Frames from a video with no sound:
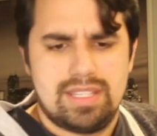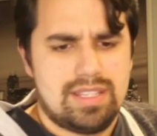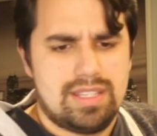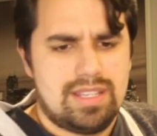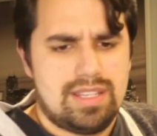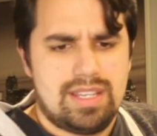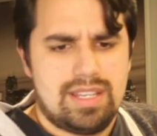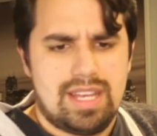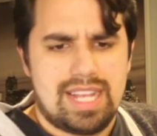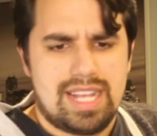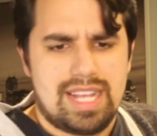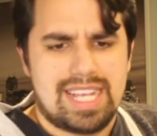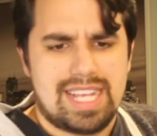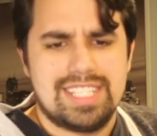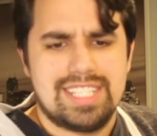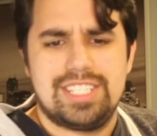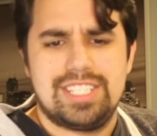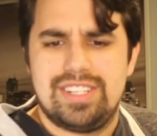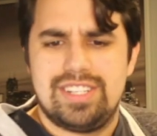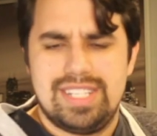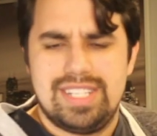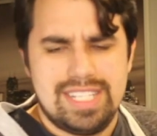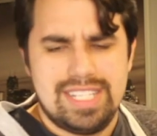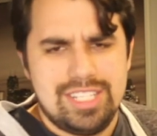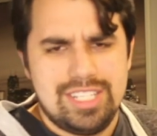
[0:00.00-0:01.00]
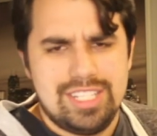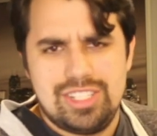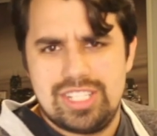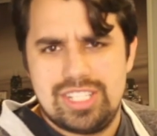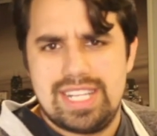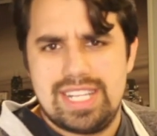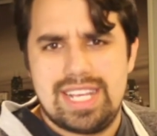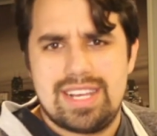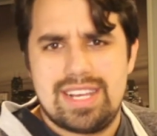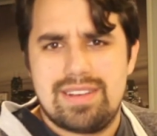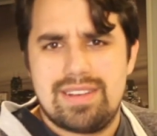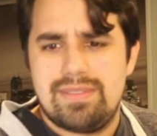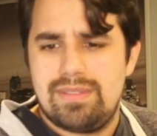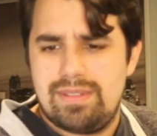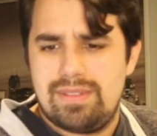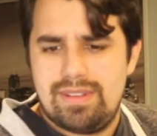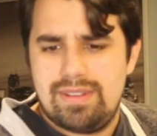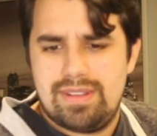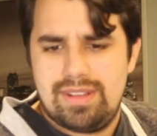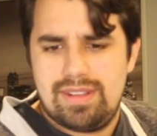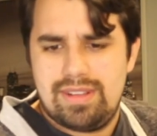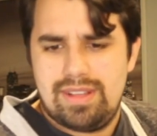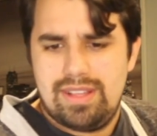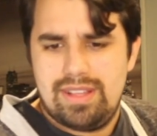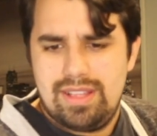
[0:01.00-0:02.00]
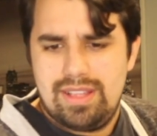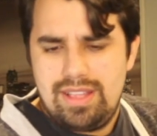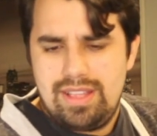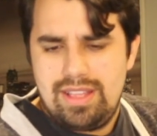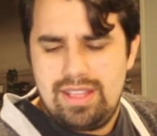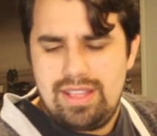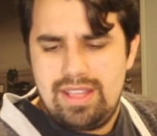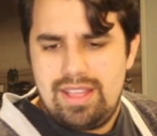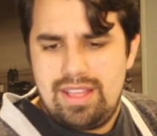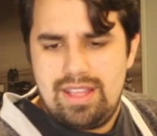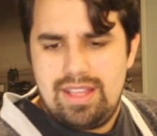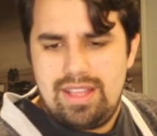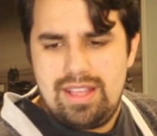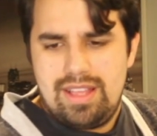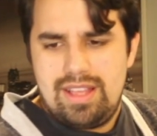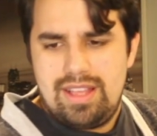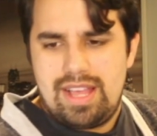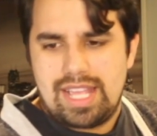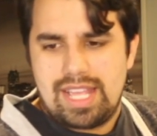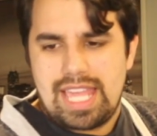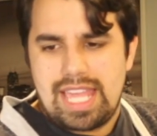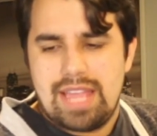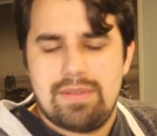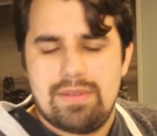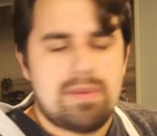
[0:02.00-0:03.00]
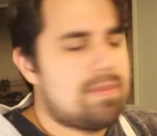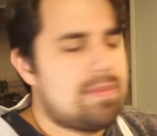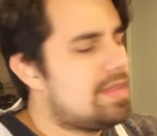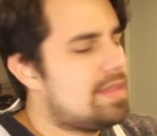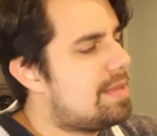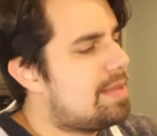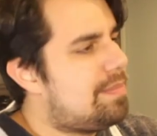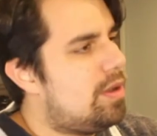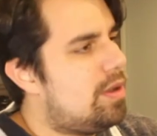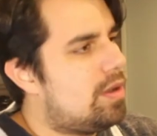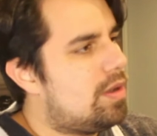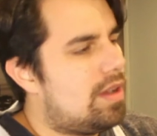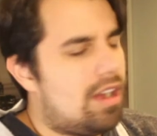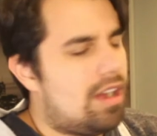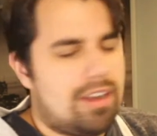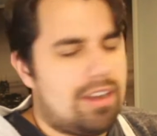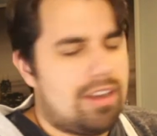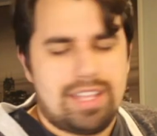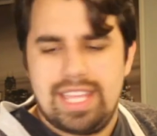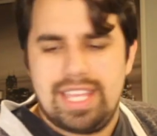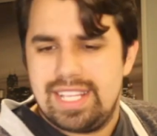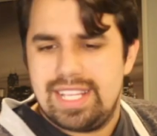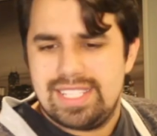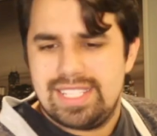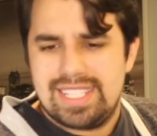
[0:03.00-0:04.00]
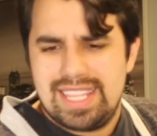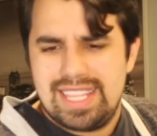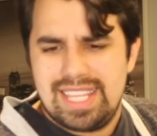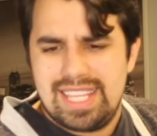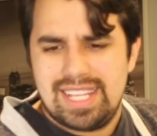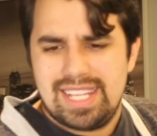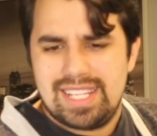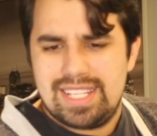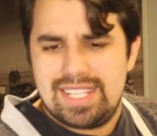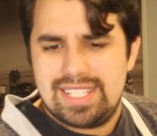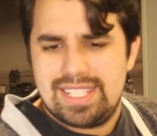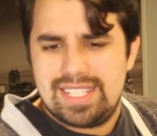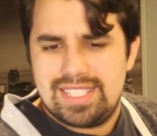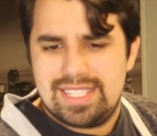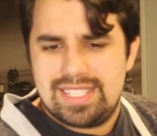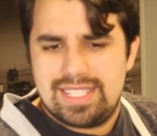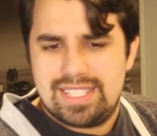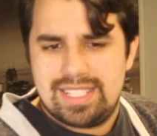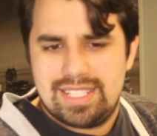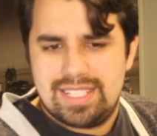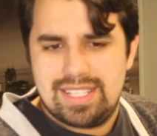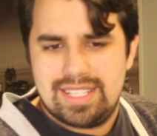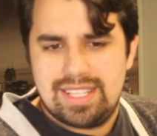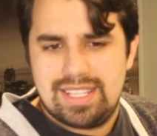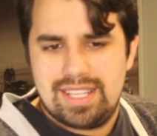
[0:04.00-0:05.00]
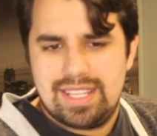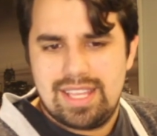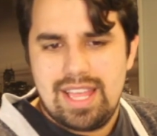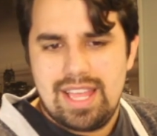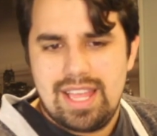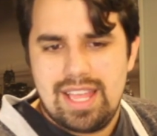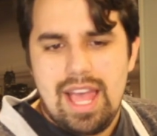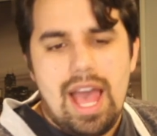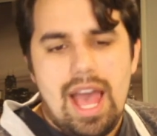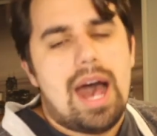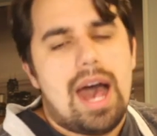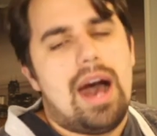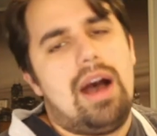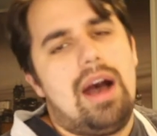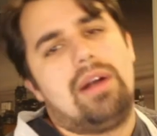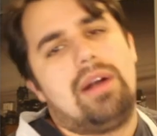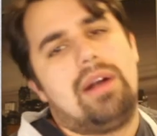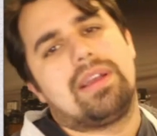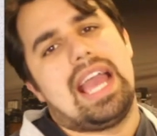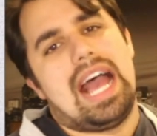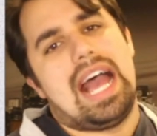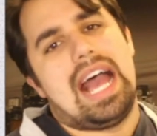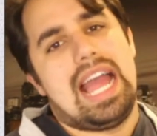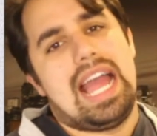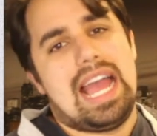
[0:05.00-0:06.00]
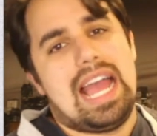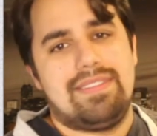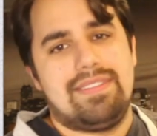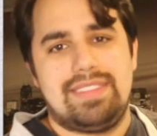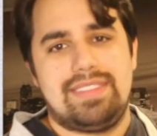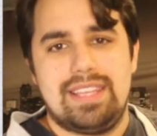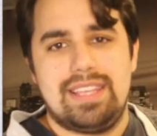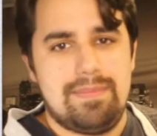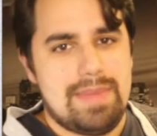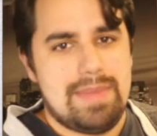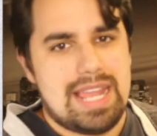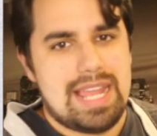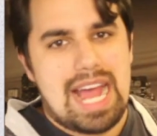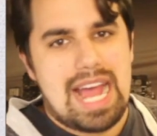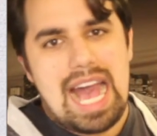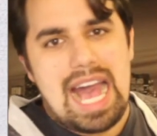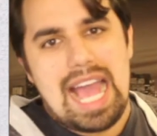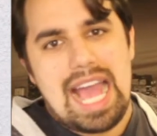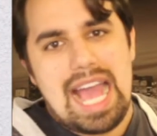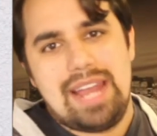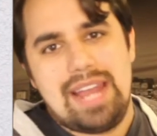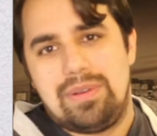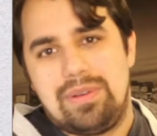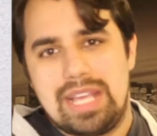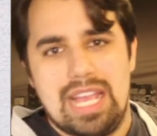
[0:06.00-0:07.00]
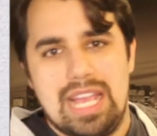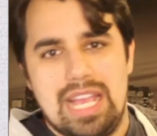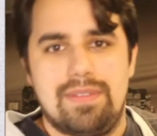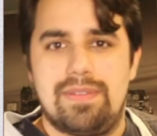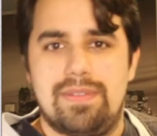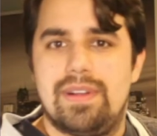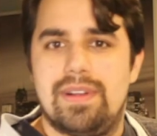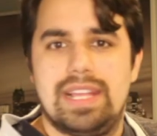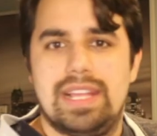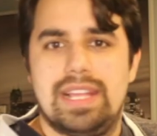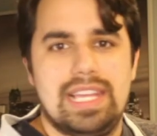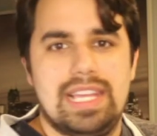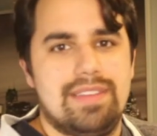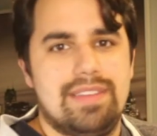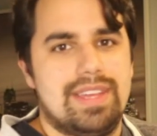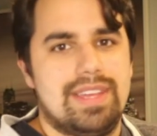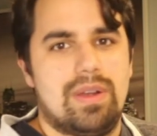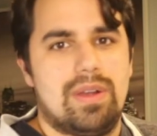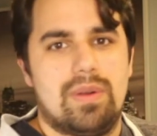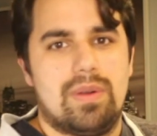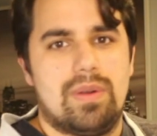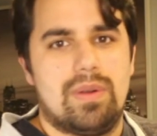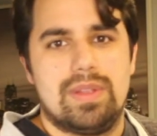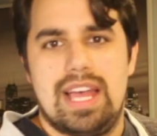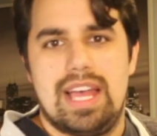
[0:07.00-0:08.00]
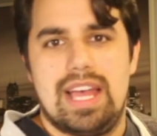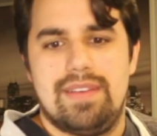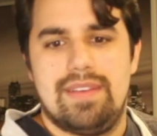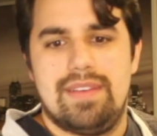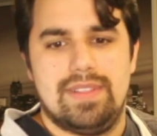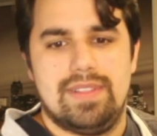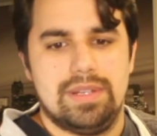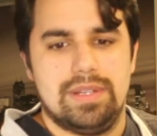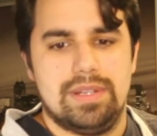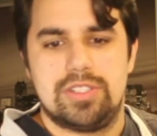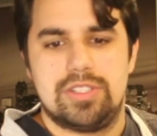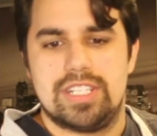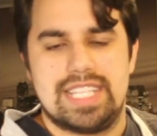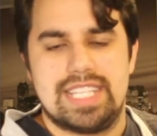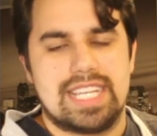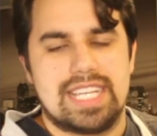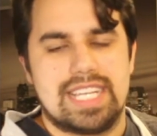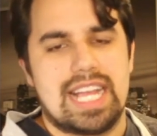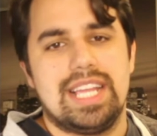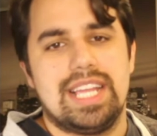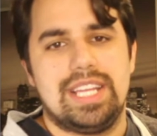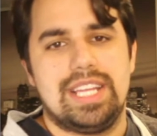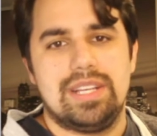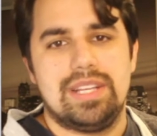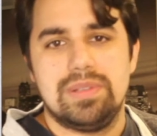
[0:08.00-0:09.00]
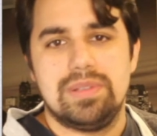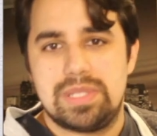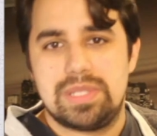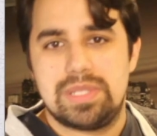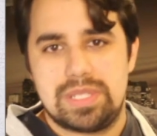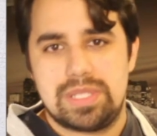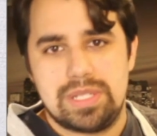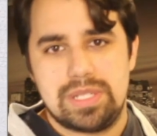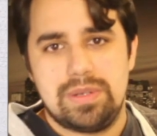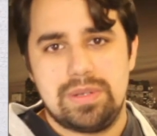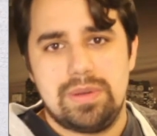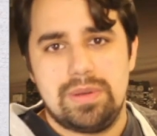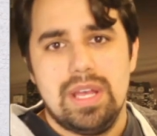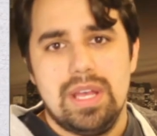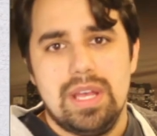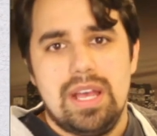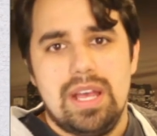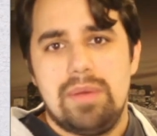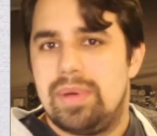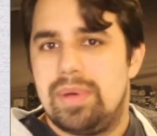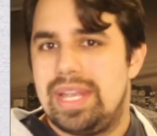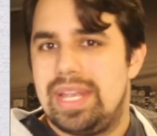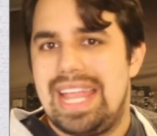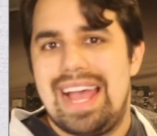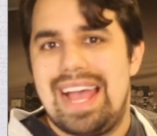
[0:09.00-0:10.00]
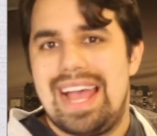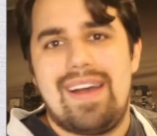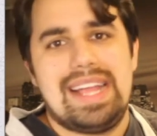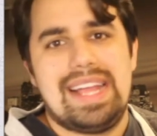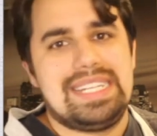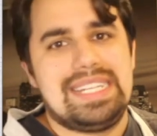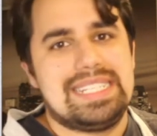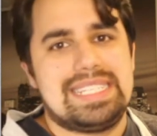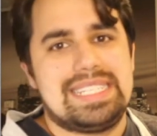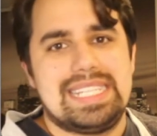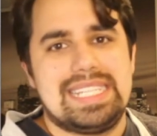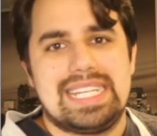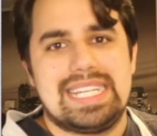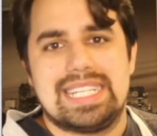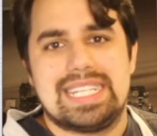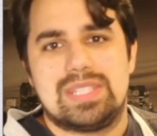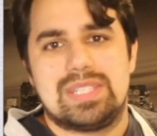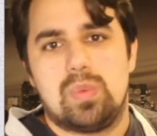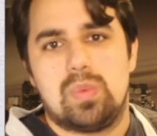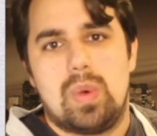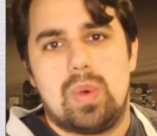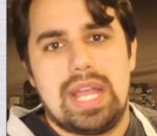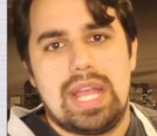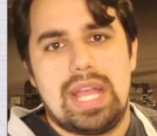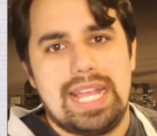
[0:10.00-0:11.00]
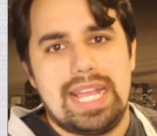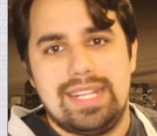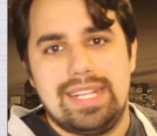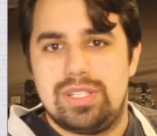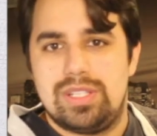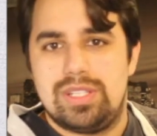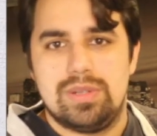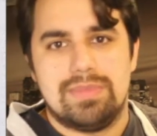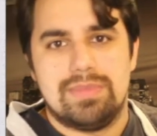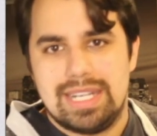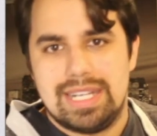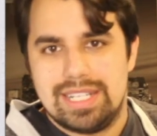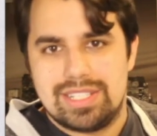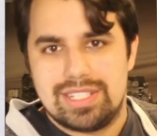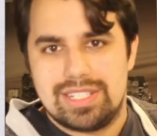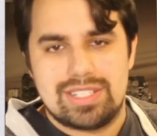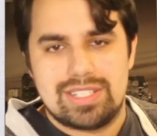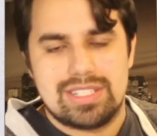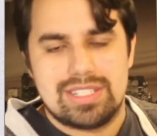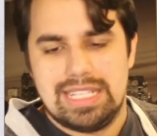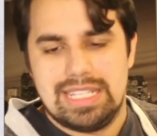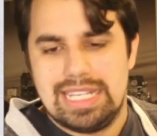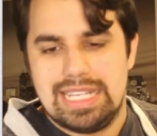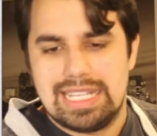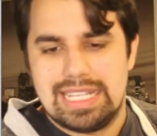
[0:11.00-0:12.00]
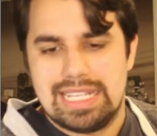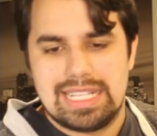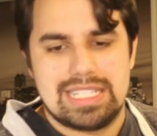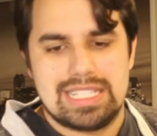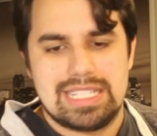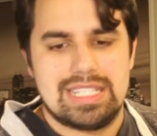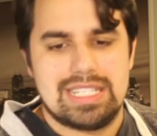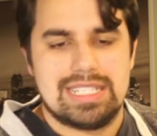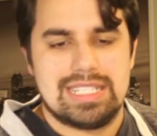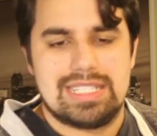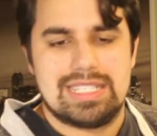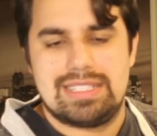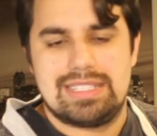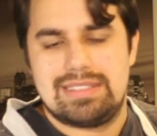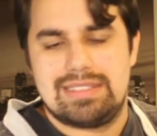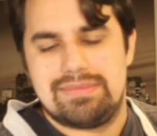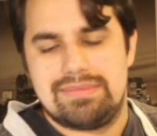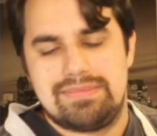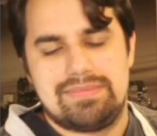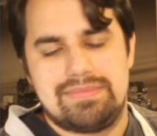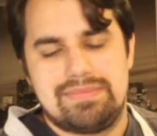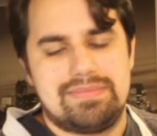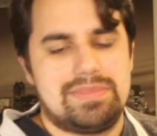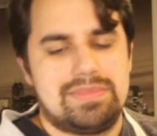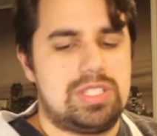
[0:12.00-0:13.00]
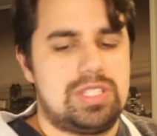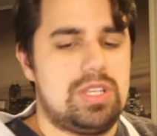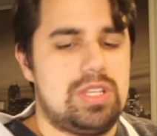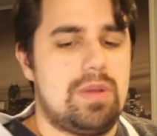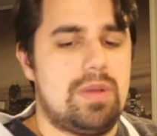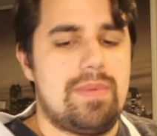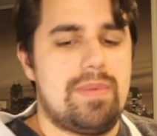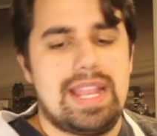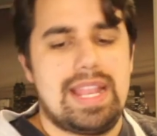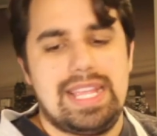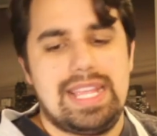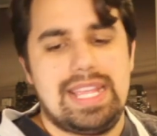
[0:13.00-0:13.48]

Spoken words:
guess you're a ninja now. I can't remember the Pokemon Arceus, I think it is. Okay, I have to admit, I don't care for Eevee or the evolutions. Like, I used to, but now I just think it's way too much. Like, it's just too many